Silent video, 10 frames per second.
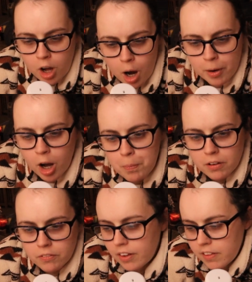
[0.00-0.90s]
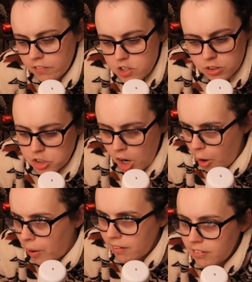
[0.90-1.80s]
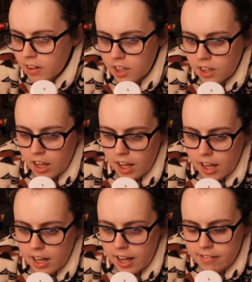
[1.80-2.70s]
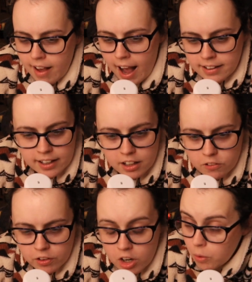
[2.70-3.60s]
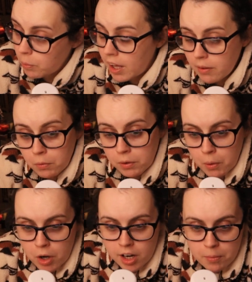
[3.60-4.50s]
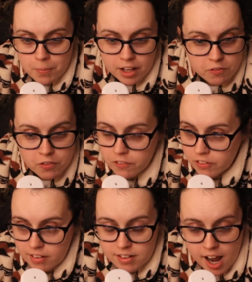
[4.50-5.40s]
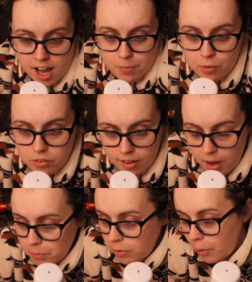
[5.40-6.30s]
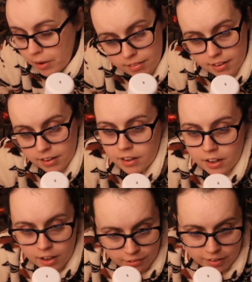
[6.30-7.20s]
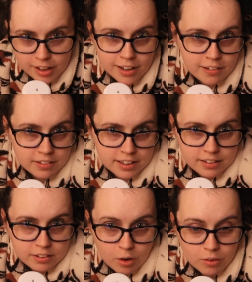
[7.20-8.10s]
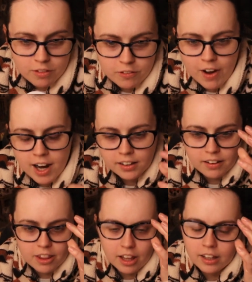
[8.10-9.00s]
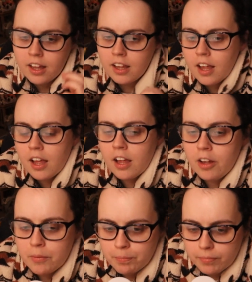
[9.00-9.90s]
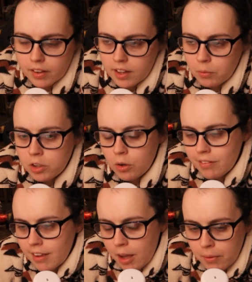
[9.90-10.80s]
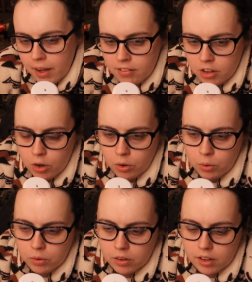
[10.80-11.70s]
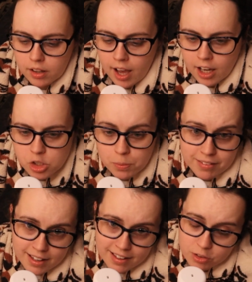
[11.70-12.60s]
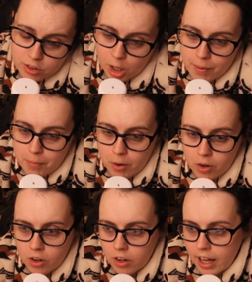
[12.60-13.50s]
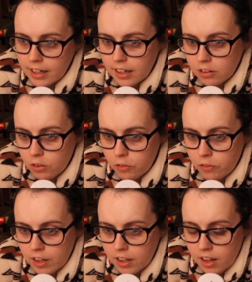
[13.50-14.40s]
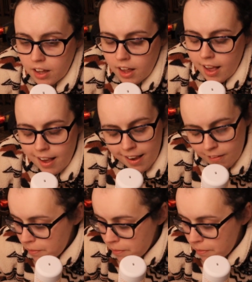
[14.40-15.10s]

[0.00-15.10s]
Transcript: copy of like the original show, where is it adding anything new? Or we weren't him meeting her for the first time, it was just him going to greet her and go to the filing thing. We do see him get to know Angel Batista a little bit more, and I do think it is bizarre,